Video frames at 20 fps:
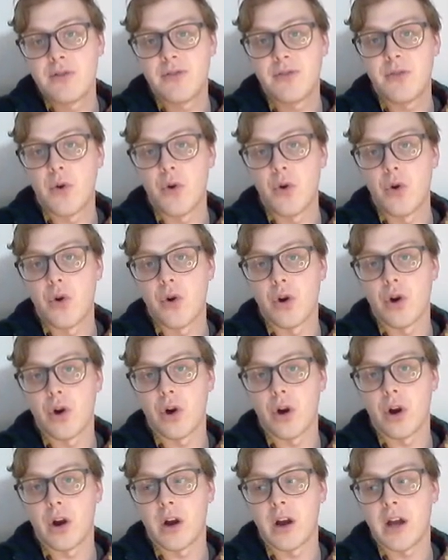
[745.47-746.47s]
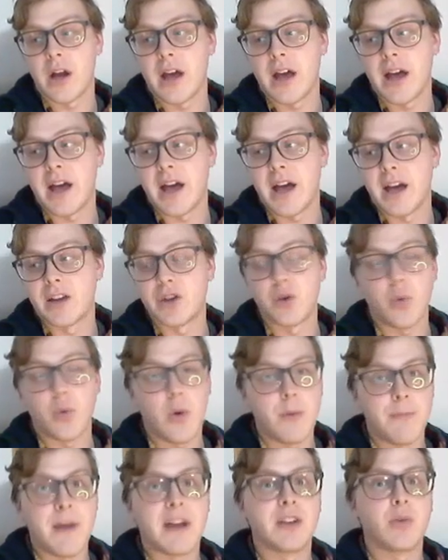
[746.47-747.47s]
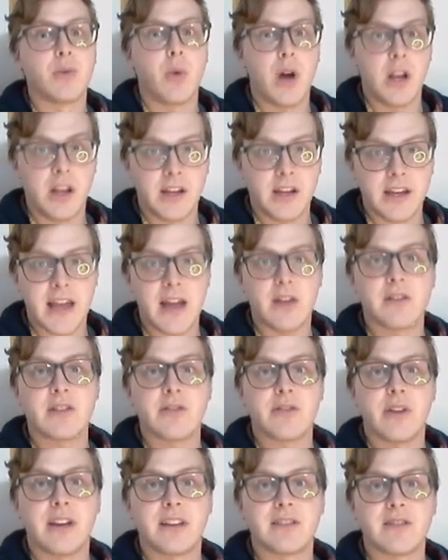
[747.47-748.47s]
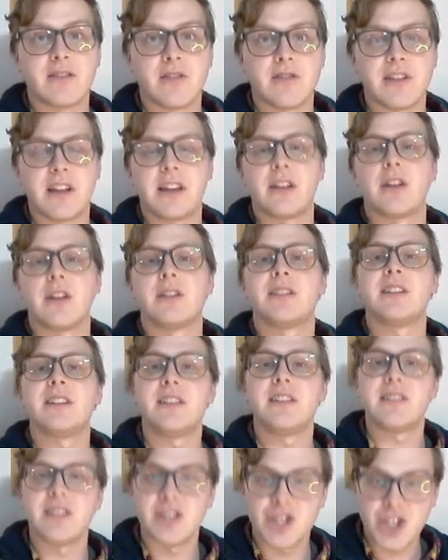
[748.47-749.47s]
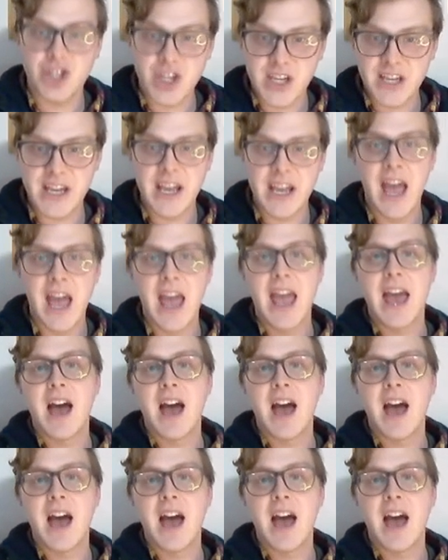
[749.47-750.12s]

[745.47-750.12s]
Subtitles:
for my Dwala account so I can start selling on TCG.